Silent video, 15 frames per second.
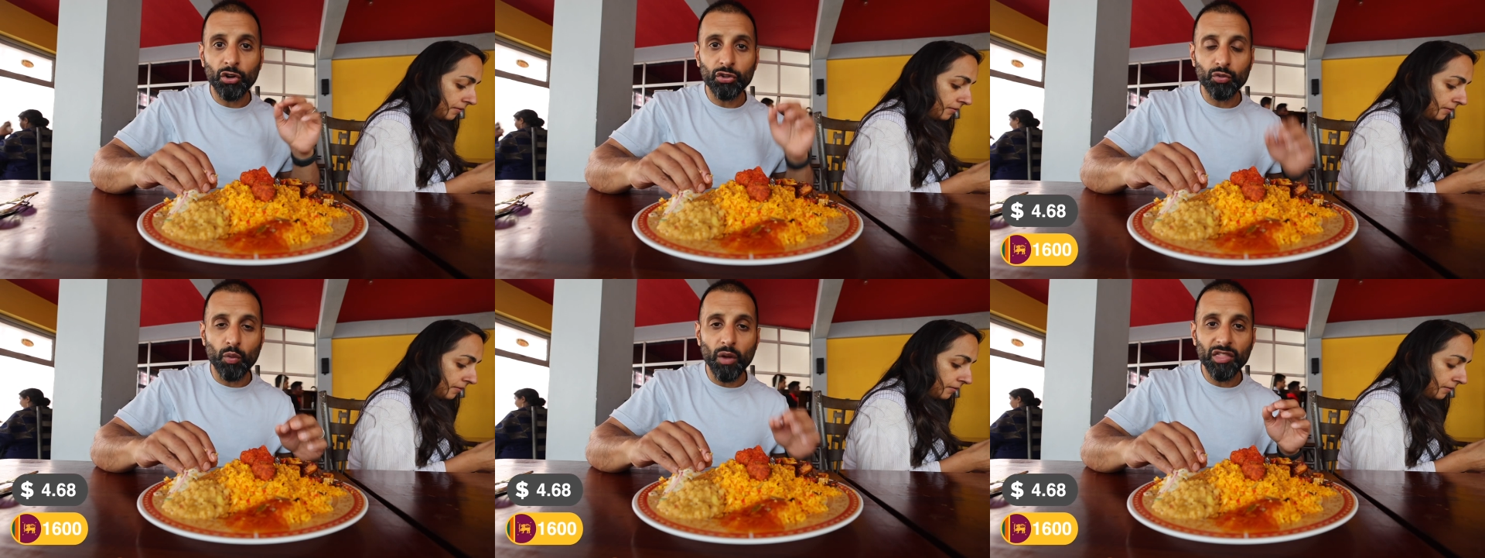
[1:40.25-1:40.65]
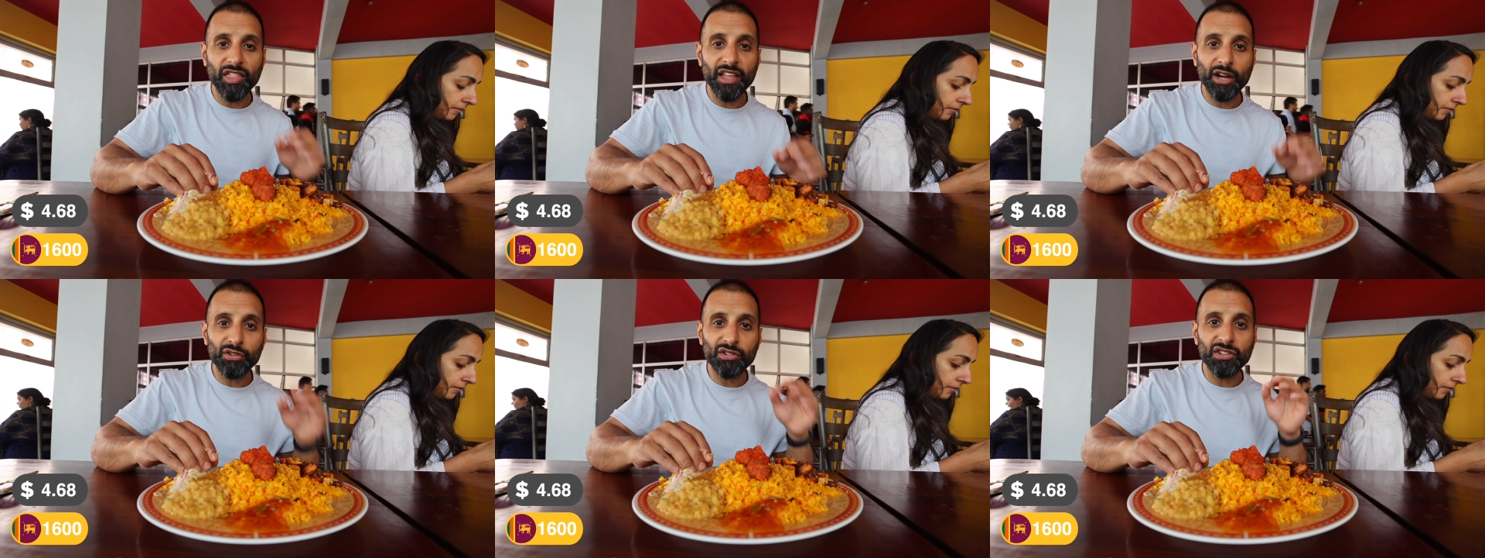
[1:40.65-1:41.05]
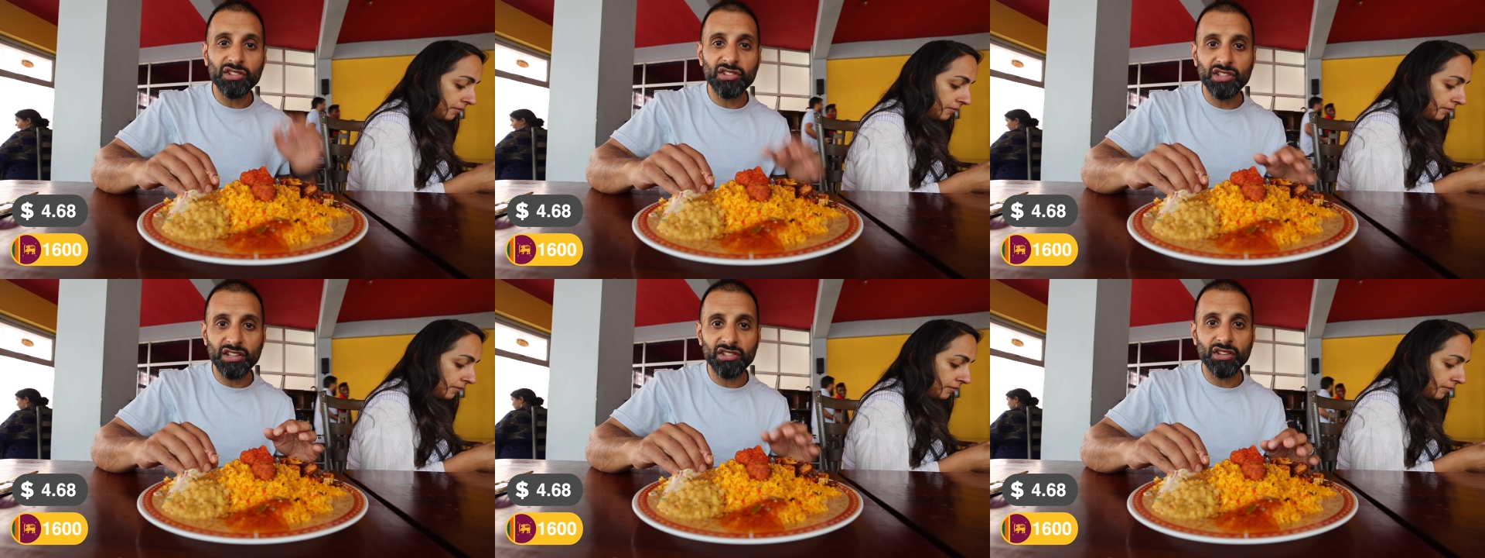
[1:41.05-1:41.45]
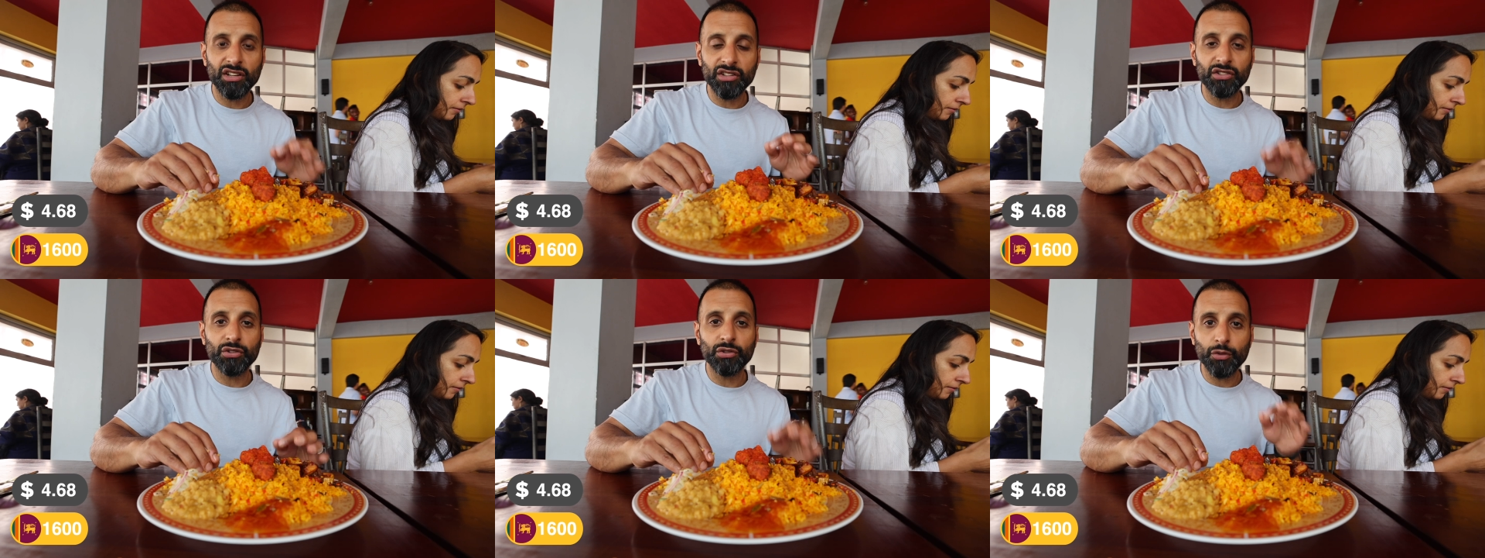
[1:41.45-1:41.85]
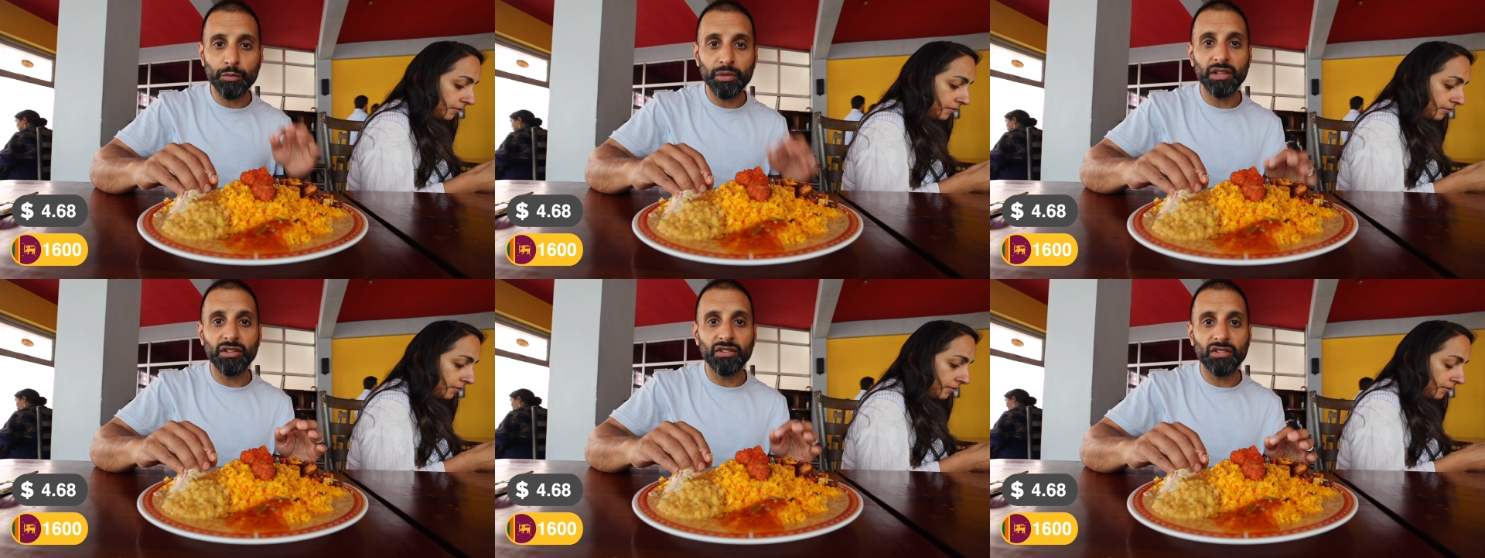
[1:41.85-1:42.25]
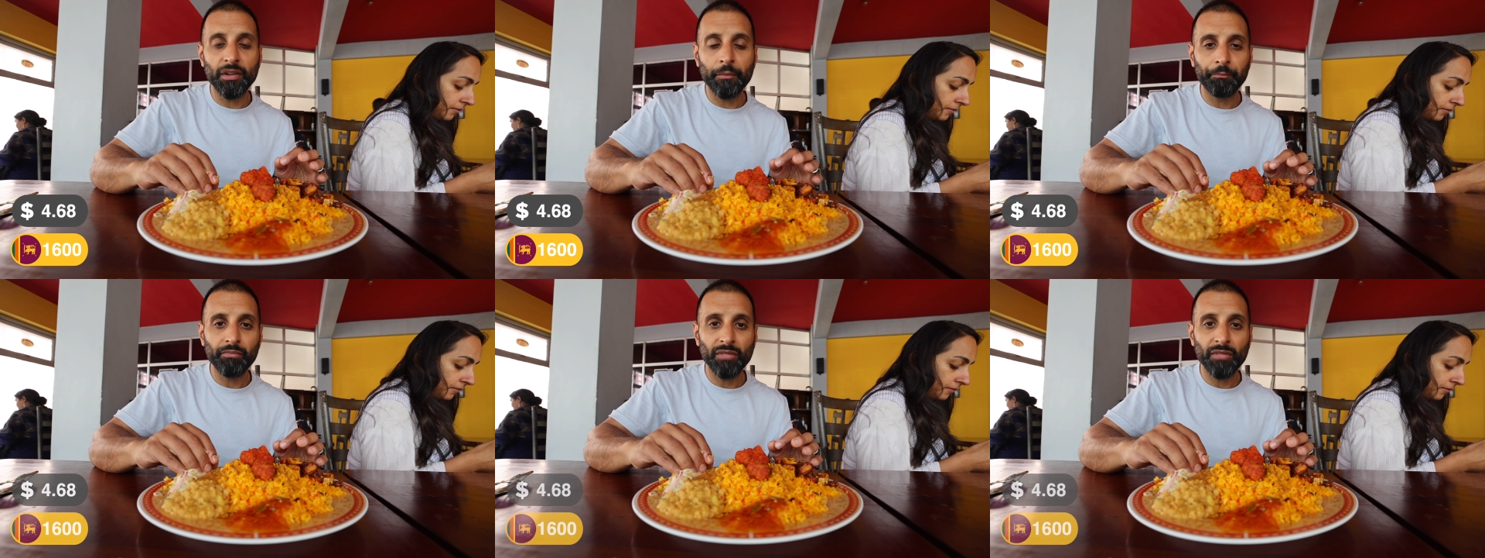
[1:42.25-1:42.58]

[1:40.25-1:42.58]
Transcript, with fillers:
Speaker 1: cost 1,600 rupees.